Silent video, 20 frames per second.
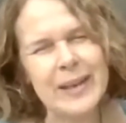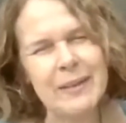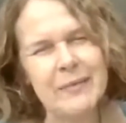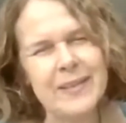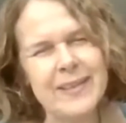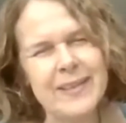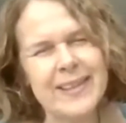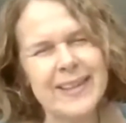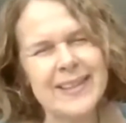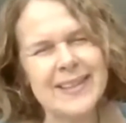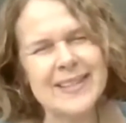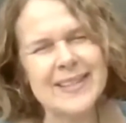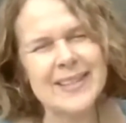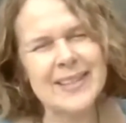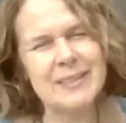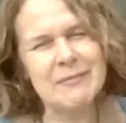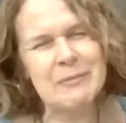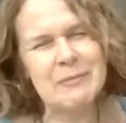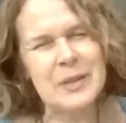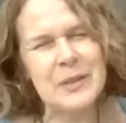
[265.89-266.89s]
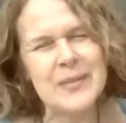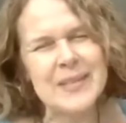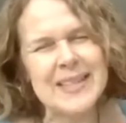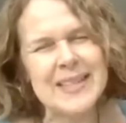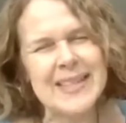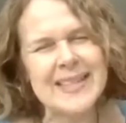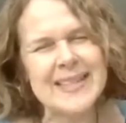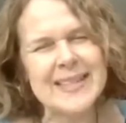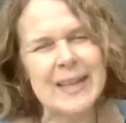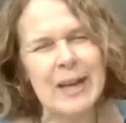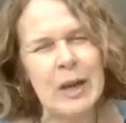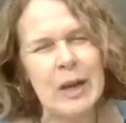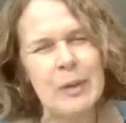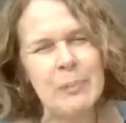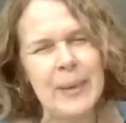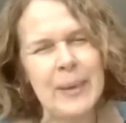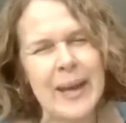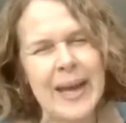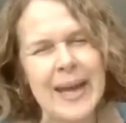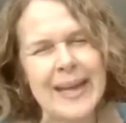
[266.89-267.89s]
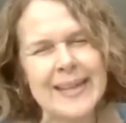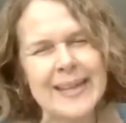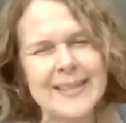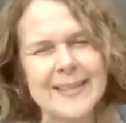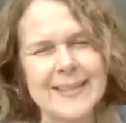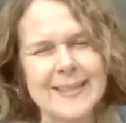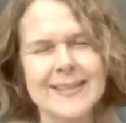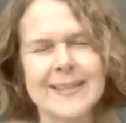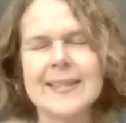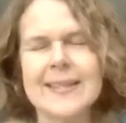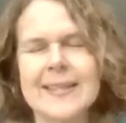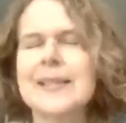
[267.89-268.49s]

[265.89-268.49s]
Everything sort of moves at a slow pace.